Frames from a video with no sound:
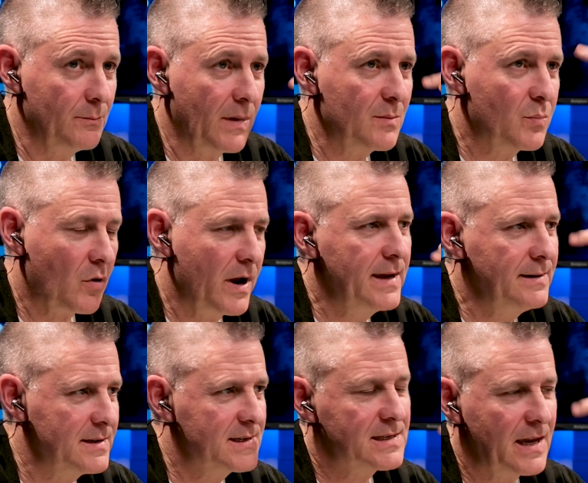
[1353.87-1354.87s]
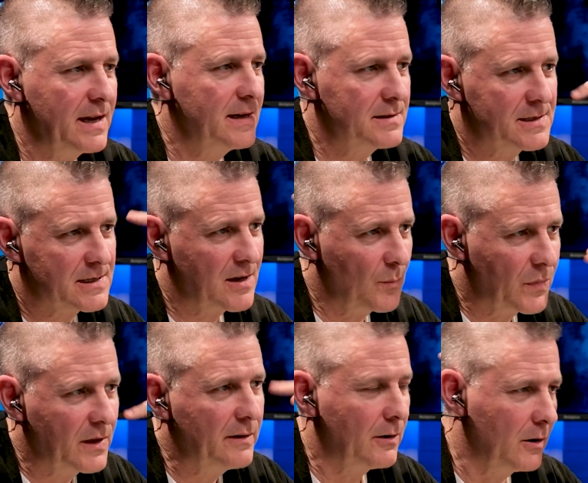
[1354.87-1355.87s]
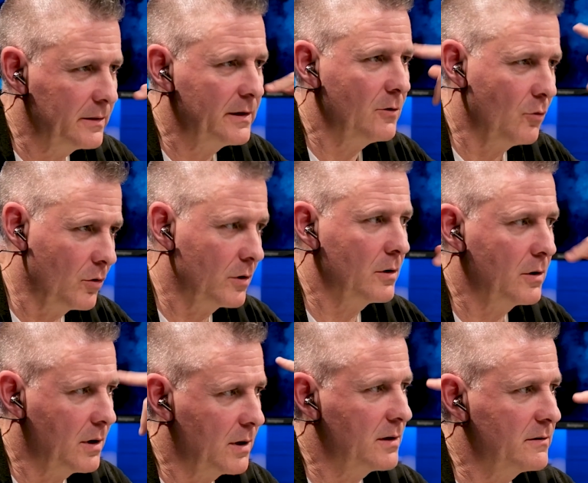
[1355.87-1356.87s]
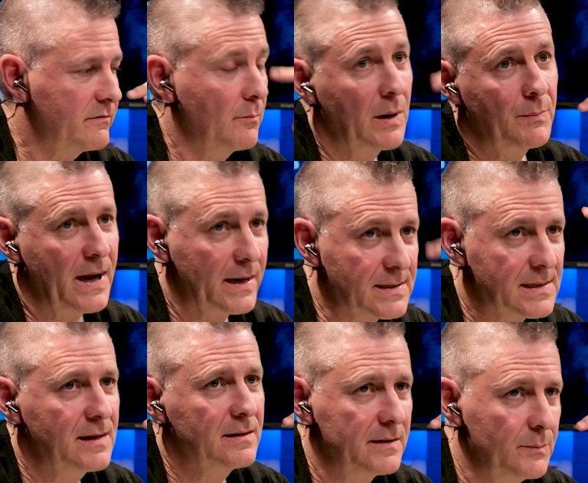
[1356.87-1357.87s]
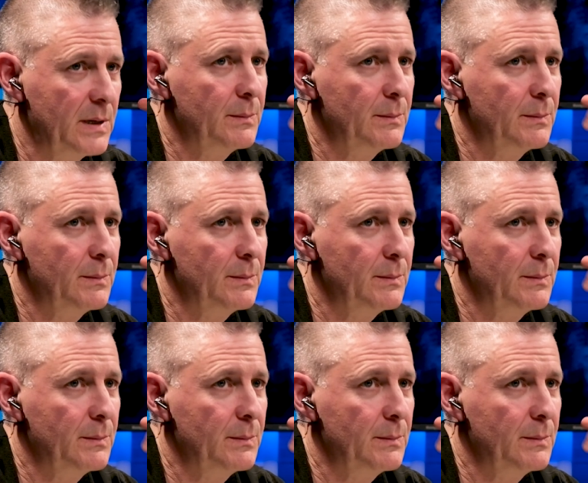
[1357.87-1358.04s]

my brain is saying something on the order of my back is killing me,